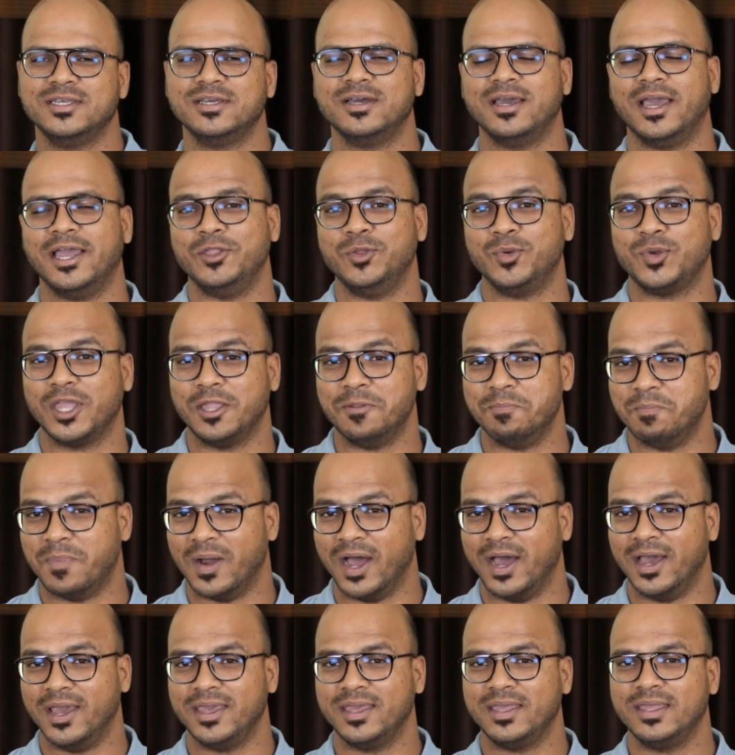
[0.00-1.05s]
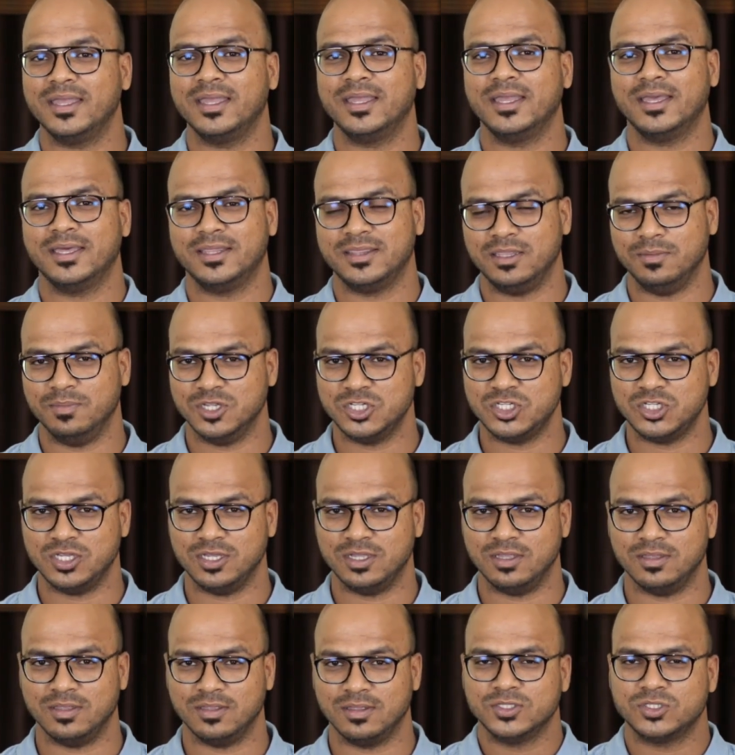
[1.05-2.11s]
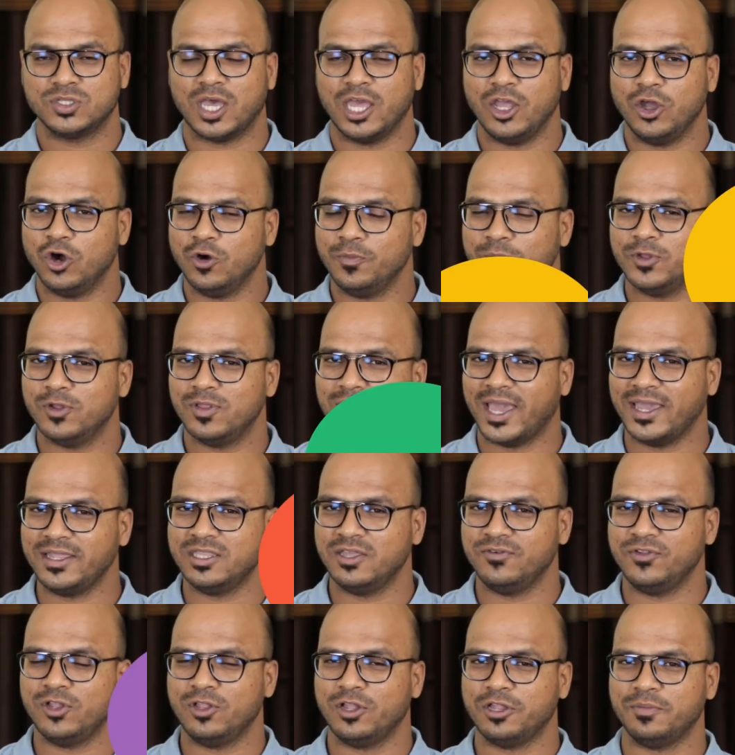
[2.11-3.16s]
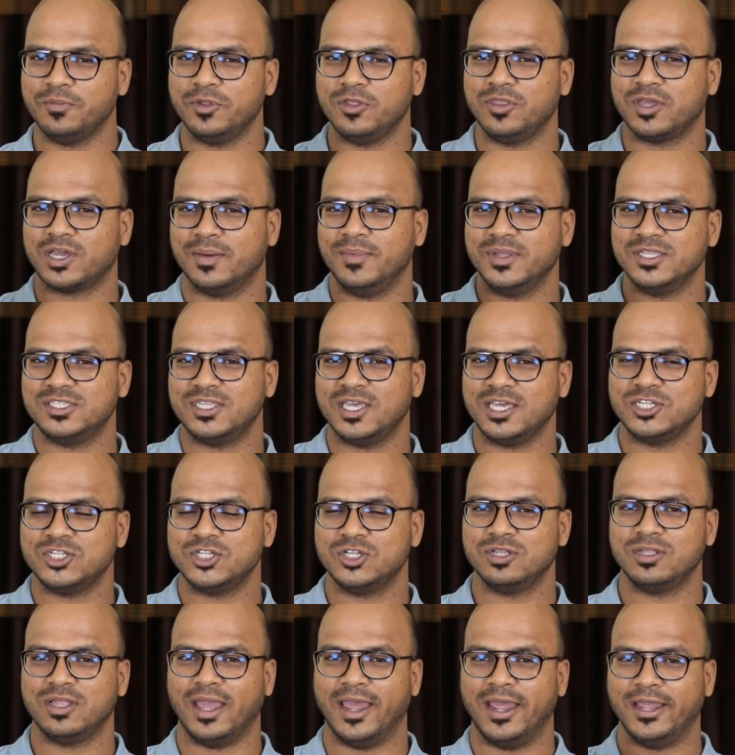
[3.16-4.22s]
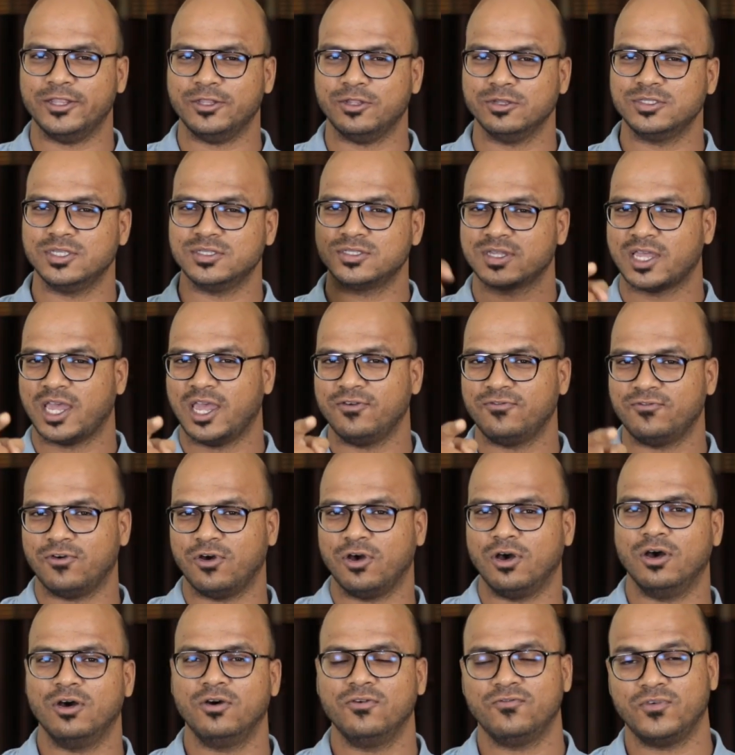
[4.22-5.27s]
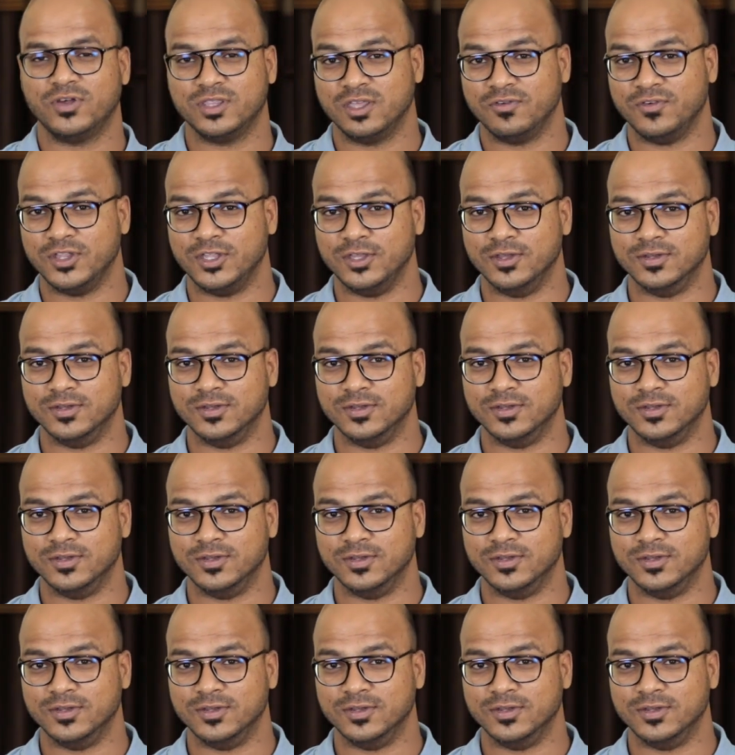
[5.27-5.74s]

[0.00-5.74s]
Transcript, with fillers: here and you can buy the machine. So I hope you like the video. Let me know in the comment section and subscribe for, for the